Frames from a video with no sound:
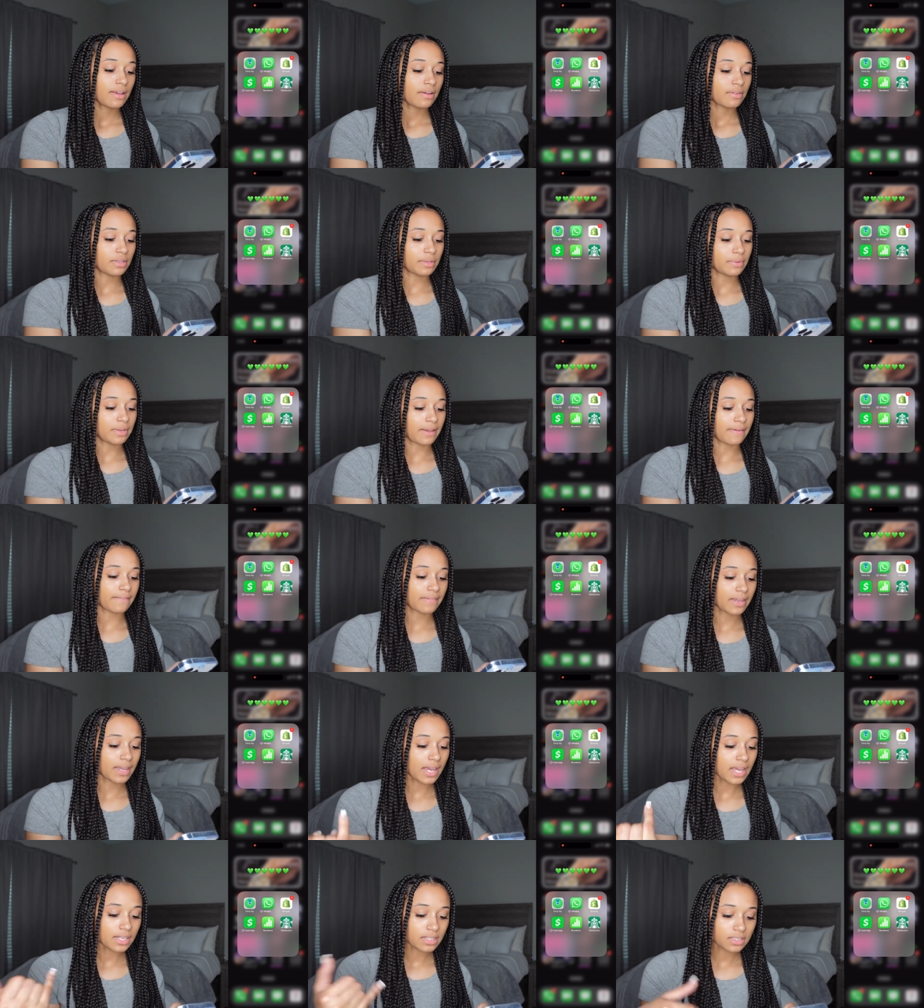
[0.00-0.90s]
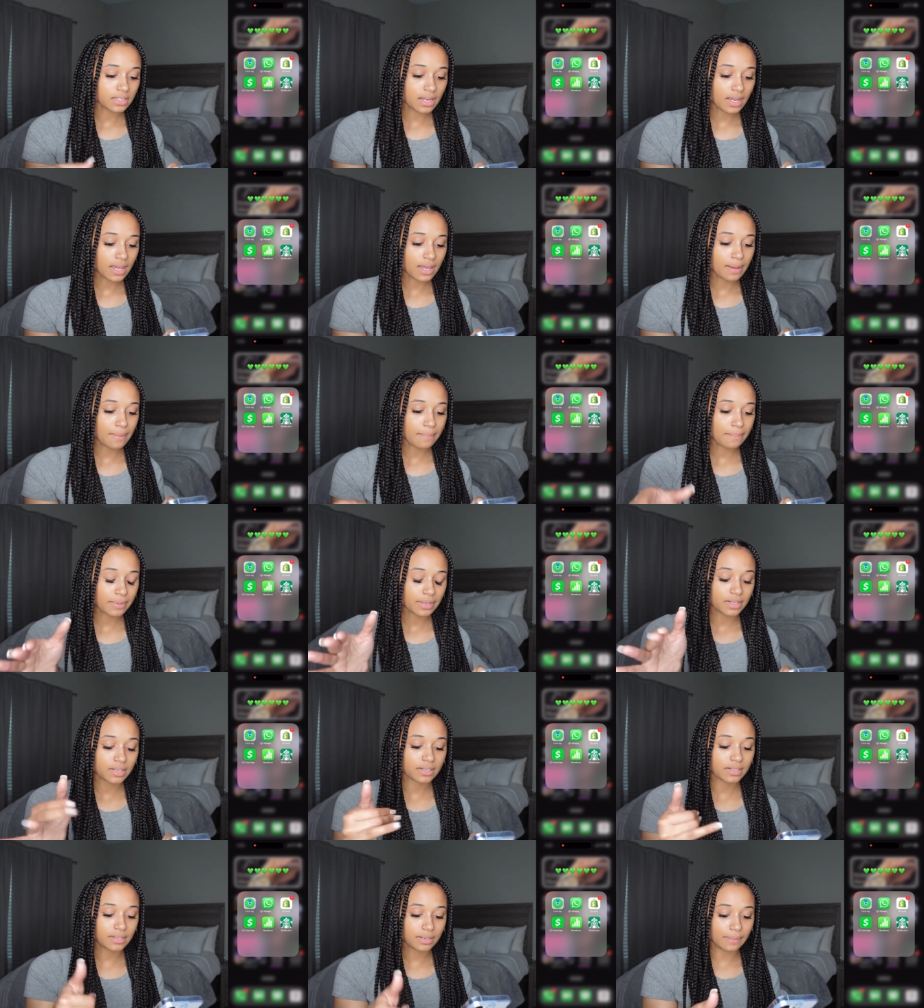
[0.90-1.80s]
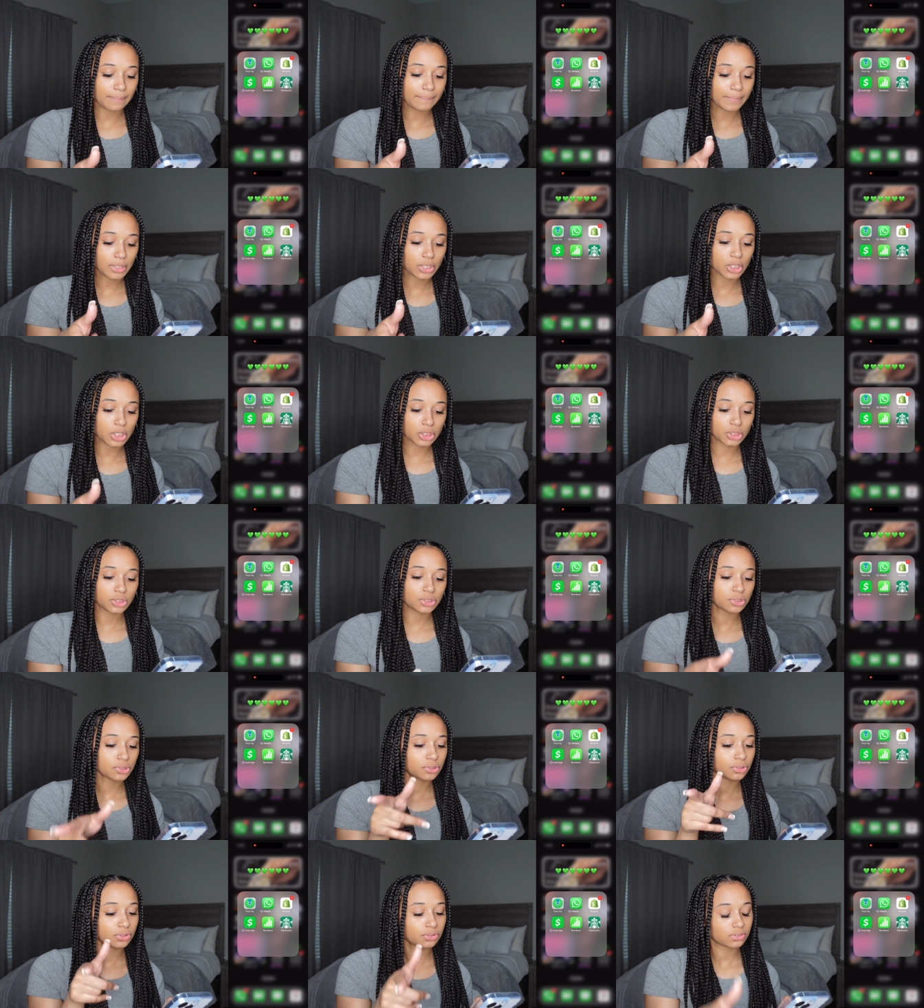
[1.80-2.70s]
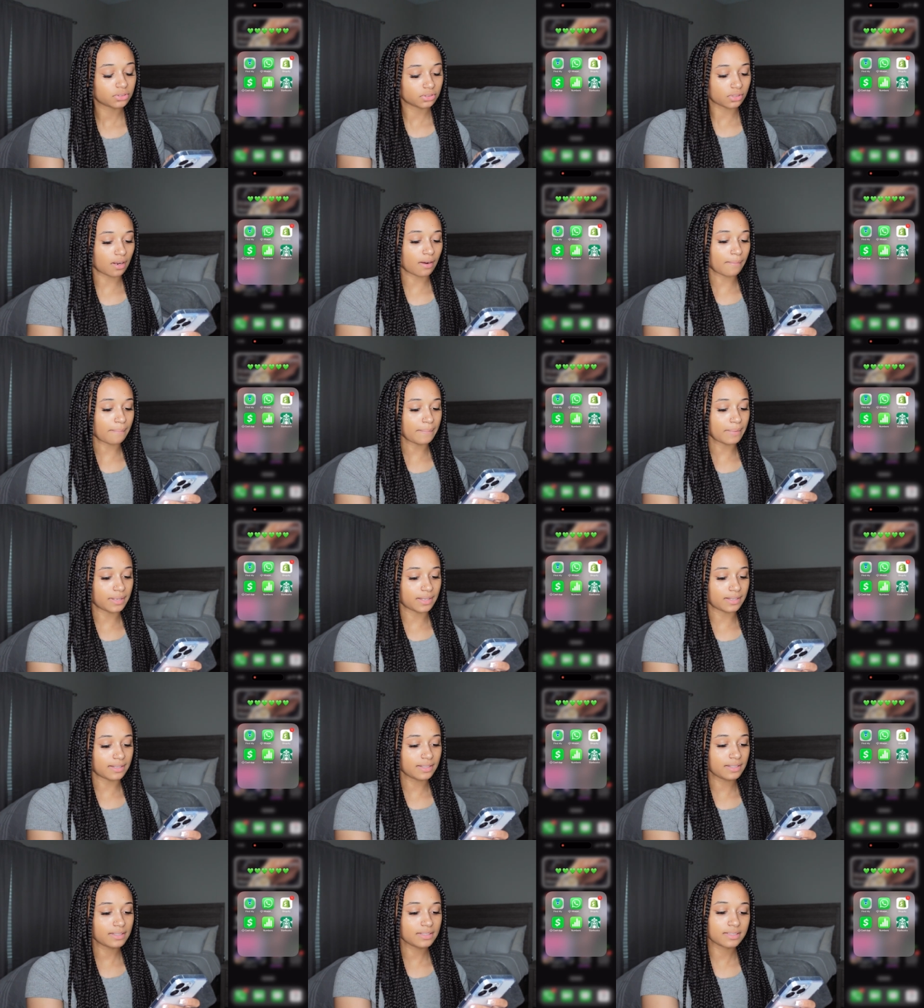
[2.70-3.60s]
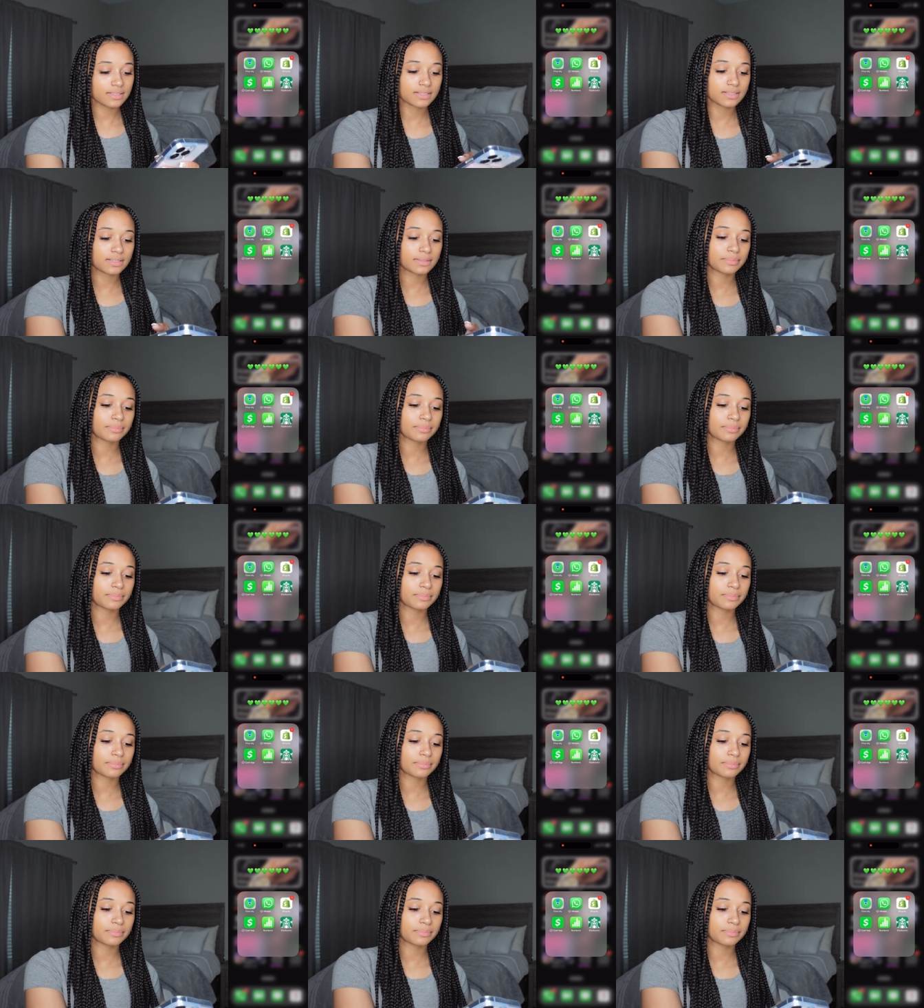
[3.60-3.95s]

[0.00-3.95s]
we have Cash App, Numbers, Starbucks.